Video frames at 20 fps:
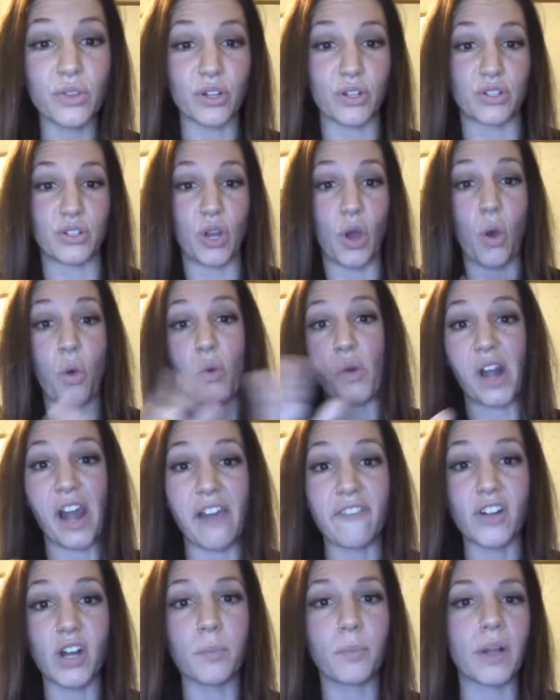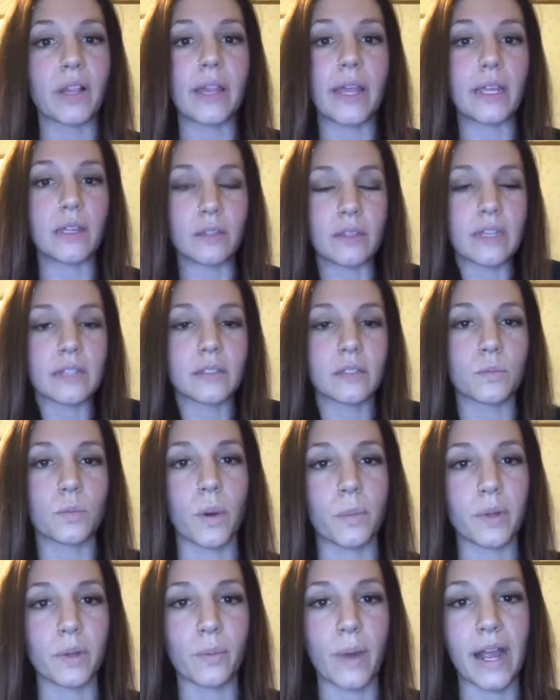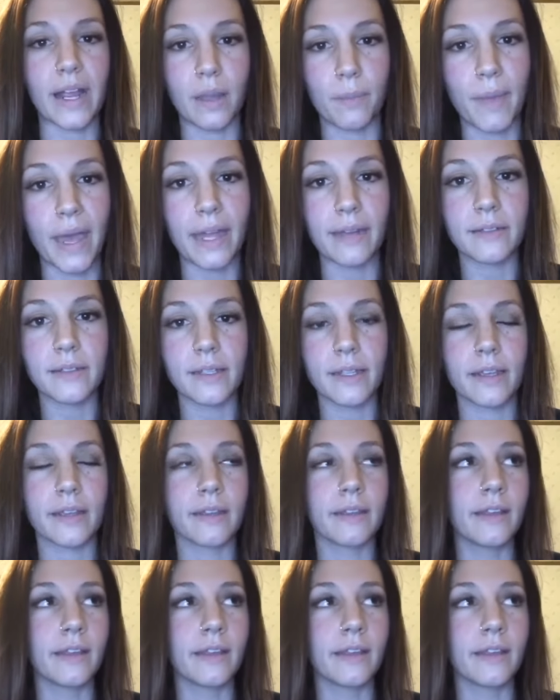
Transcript: there's no whatever, but like, this is what we recommend.